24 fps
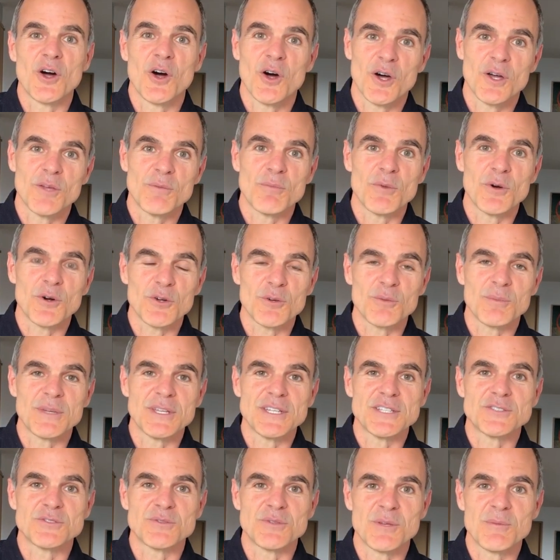on Myrtle
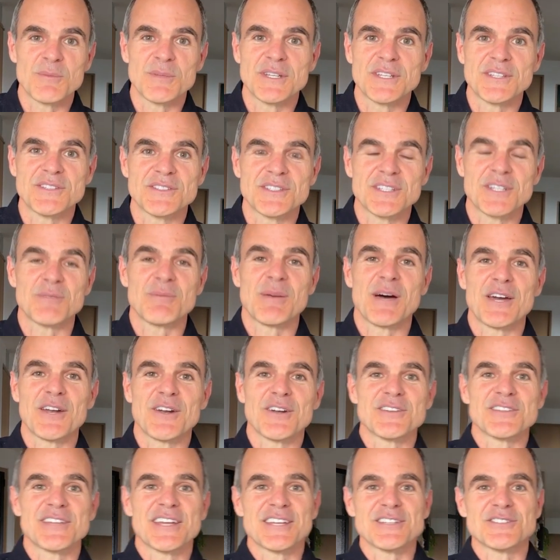Beach reminiscing about
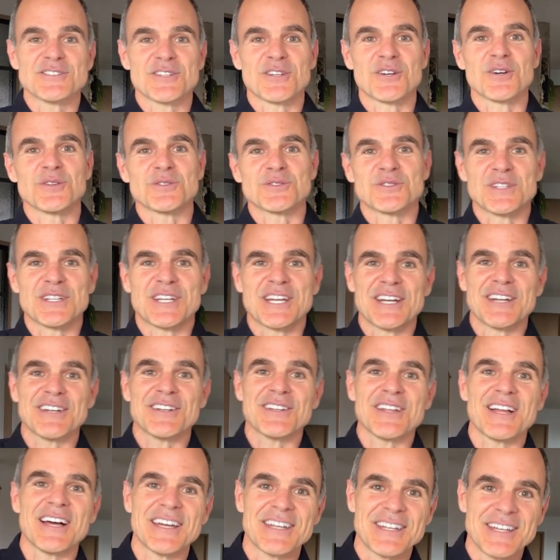our days at Coastal
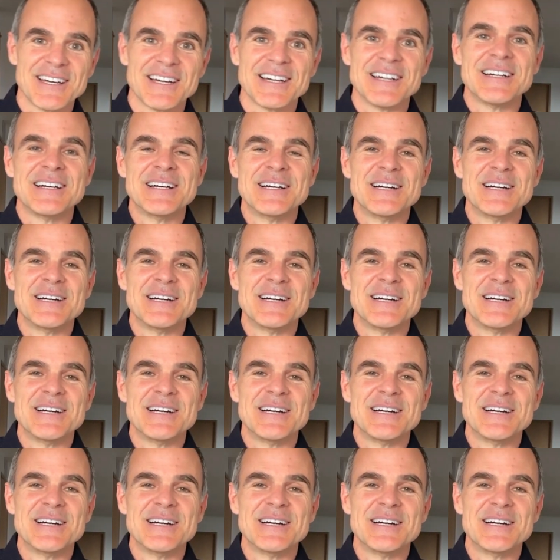Carolina.